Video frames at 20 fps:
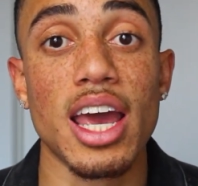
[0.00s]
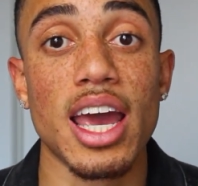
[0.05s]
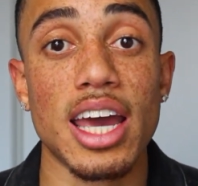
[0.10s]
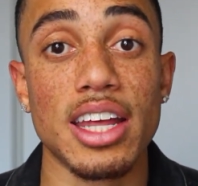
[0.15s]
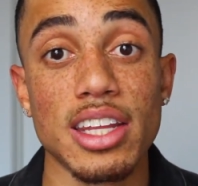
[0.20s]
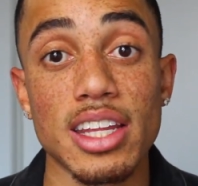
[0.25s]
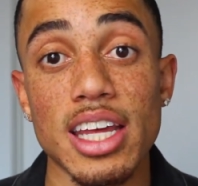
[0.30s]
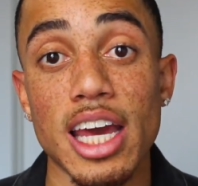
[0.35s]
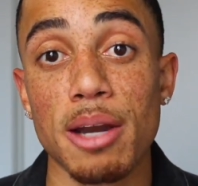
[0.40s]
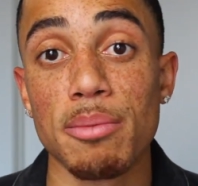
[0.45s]

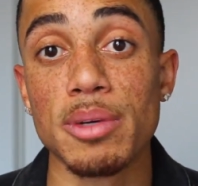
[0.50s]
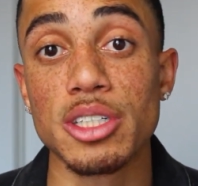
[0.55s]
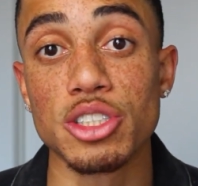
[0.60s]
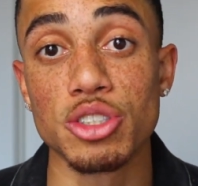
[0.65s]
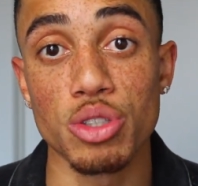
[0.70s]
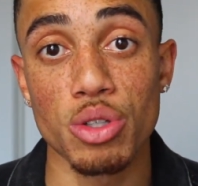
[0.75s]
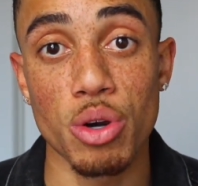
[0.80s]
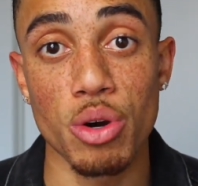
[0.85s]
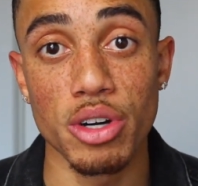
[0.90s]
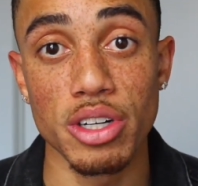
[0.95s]
And then the
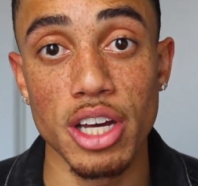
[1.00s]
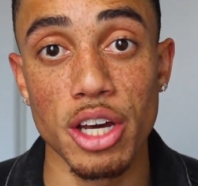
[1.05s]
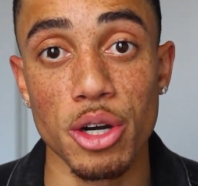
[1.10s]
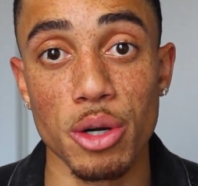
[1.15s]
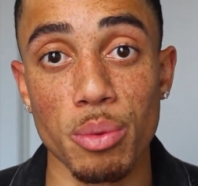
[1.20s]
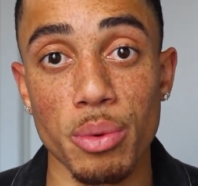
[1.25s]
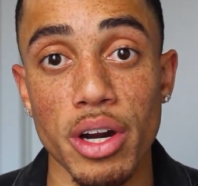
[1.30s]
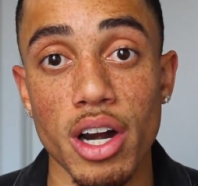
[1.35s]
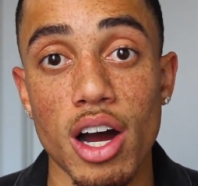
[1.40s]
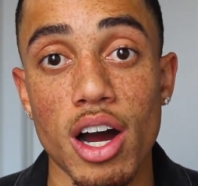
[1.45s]
admissions
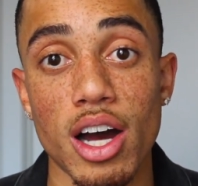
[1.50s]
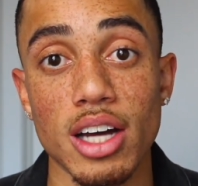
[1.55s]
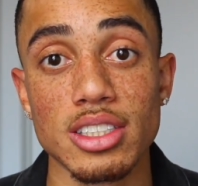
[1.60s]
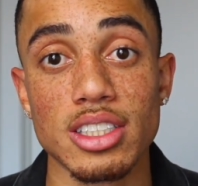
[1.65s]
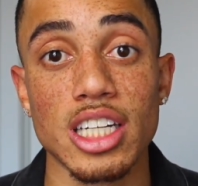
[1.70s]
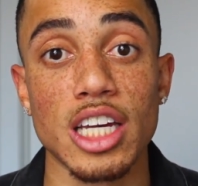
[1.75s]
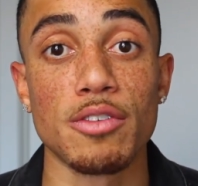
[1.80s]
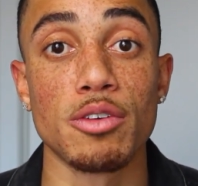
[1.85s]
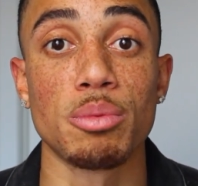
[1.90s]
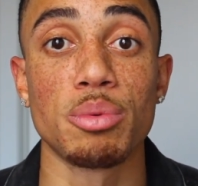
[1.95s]
coordinator went on
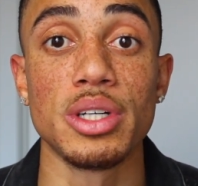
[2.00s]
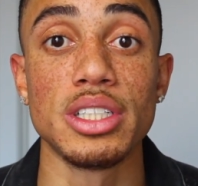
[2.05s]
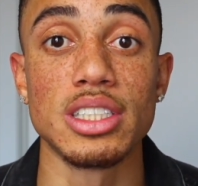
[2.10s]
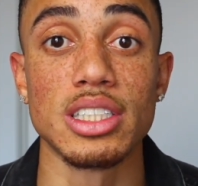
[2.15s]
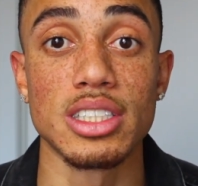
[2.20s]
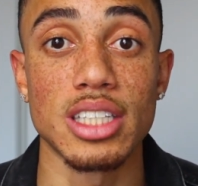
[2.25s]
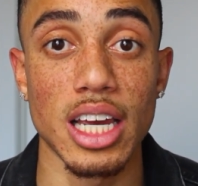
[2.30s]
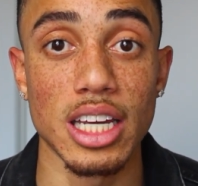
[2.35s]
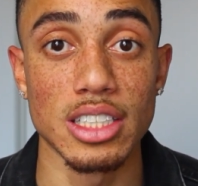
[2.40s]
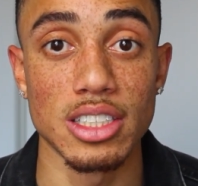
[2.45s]
to give a
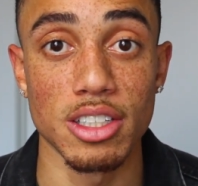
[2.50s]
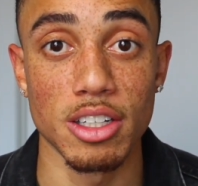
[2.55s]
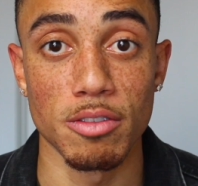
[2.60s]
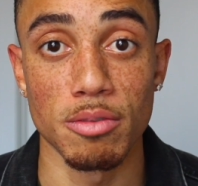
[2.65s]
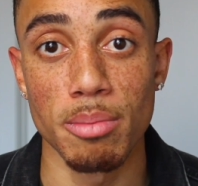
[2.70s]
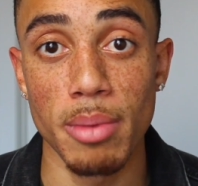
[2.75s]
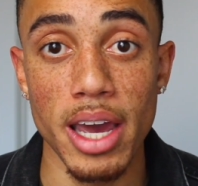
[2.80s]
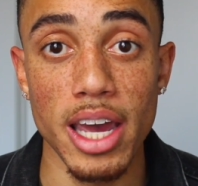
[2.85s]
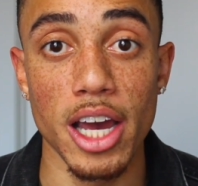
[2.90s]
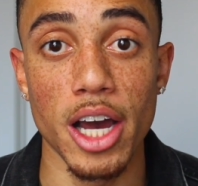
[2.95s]
presentation of
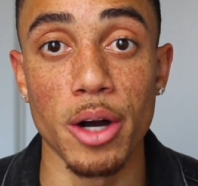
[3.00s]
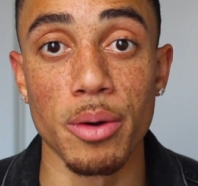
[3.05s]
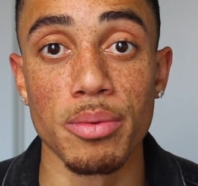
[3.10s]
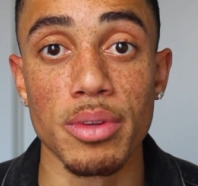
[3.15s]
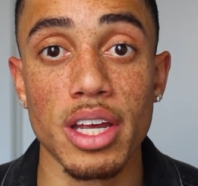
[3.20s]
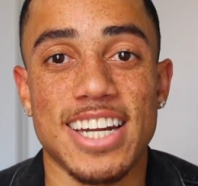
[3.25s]
Mayo.